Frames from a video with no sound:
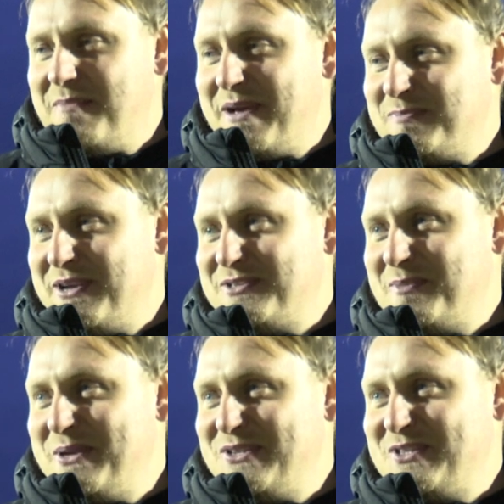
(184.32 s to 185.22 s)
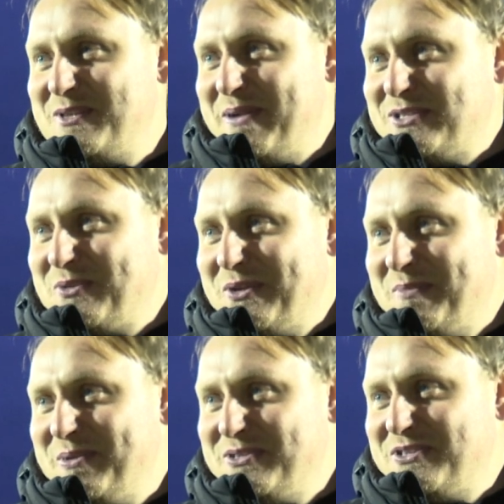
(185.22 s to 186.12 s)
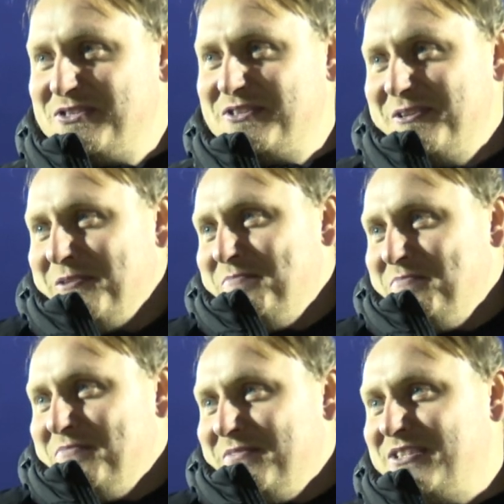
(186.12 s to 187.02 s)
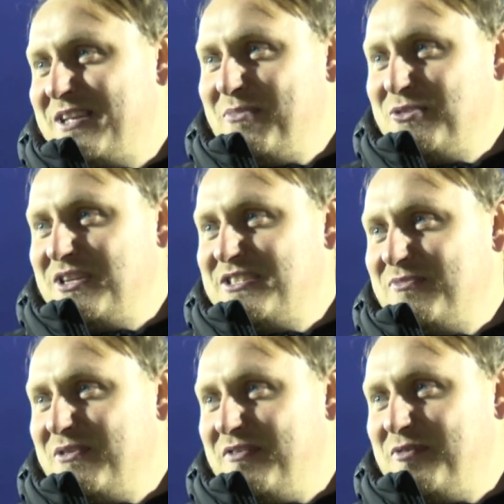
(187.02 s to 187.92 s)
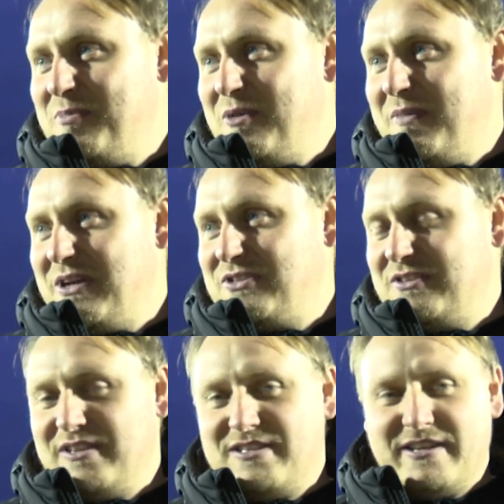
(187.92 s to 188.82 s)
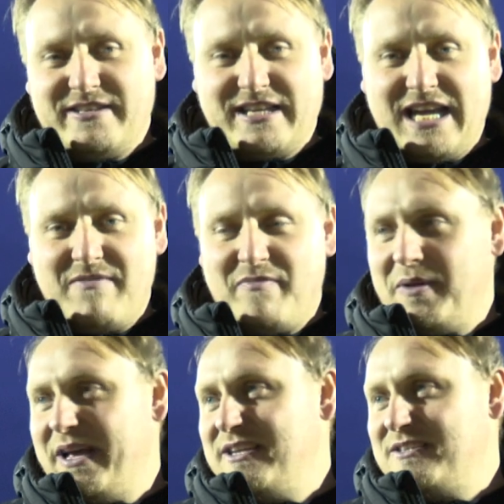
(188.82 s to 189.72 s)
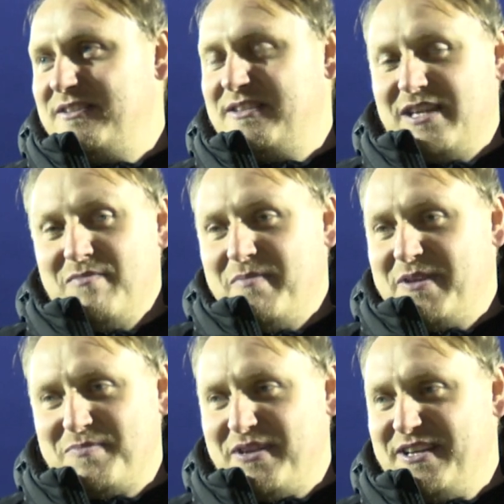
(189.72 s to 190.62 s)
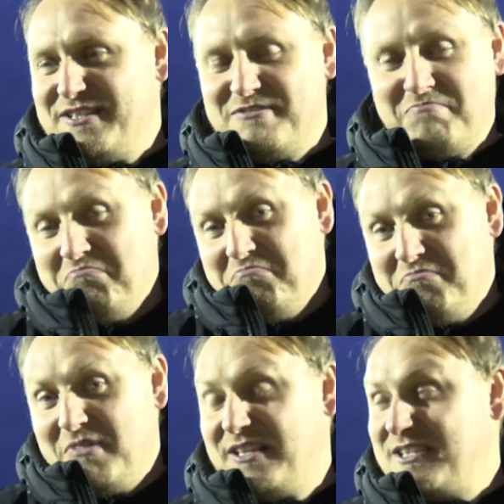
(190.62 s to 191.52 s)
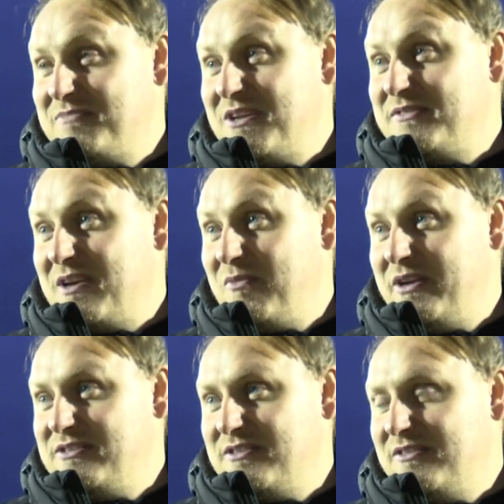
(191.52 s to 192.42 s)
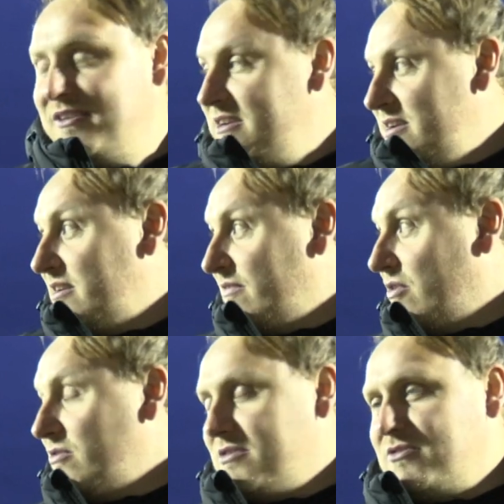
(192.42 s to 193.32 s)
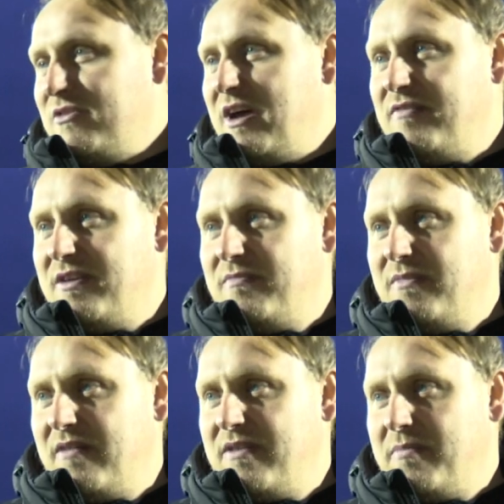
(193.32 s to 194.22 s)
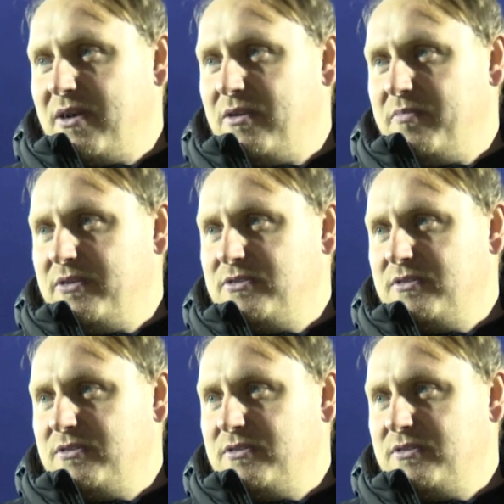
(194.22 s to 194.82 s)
the best players on the pitch and the best score on the pitch is, you stand more chance of winning a football match. And it's a game of players, and the team with the best players 9 times out of 10 wins. And of course, it's good to have them back on the pitch.